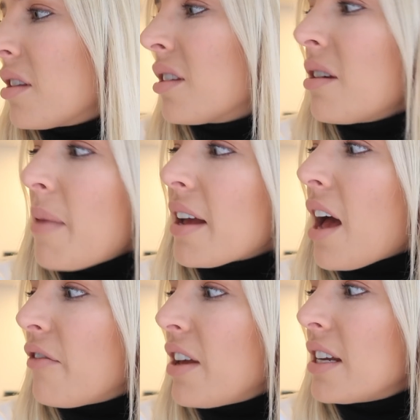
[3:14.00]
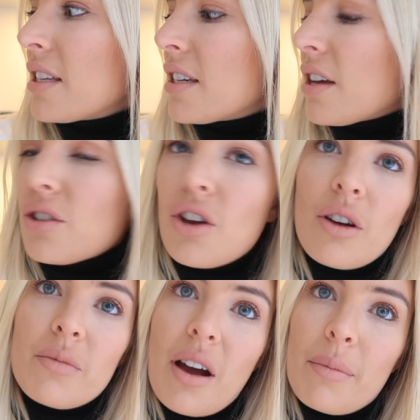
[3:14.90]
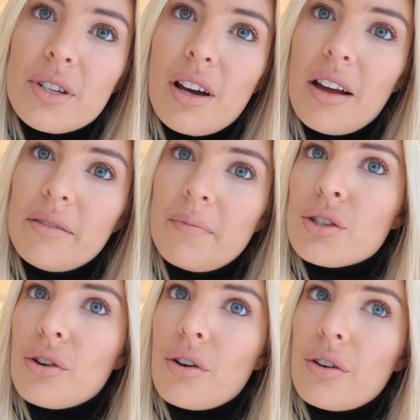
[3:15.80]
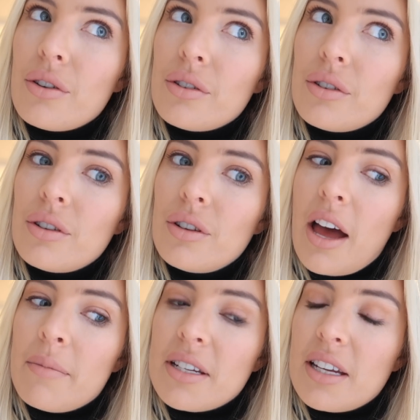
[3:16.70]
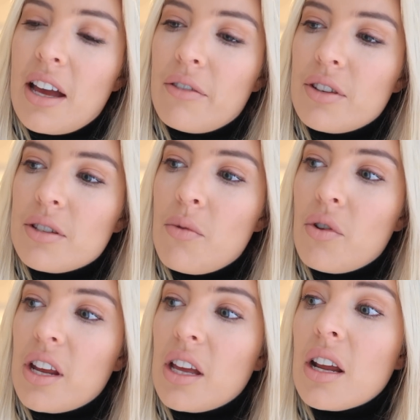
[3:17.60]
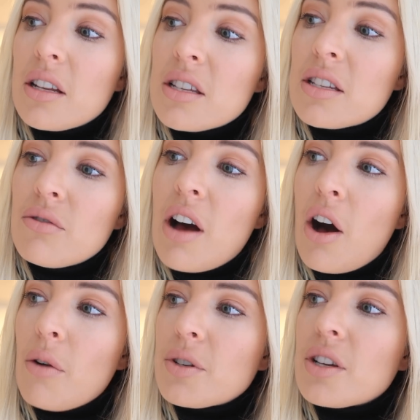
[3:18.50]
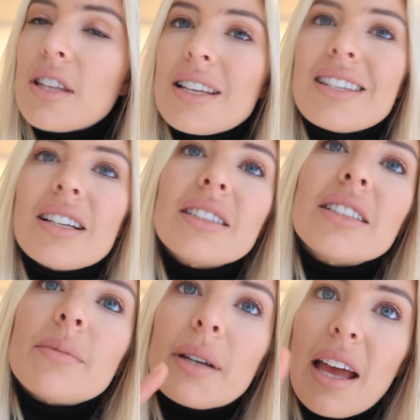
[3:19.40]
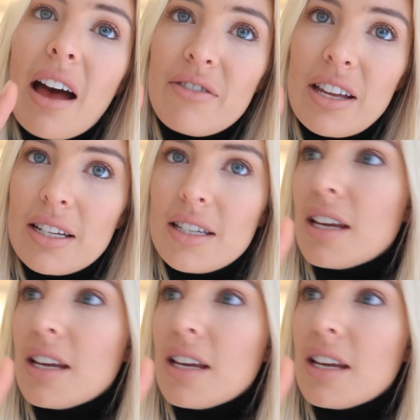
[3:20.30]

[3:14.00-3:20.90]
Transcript: The thing about caffeine is it does curb your appetite. So I had my decaf this morning and it still helped because there's still a little bit of caffeine in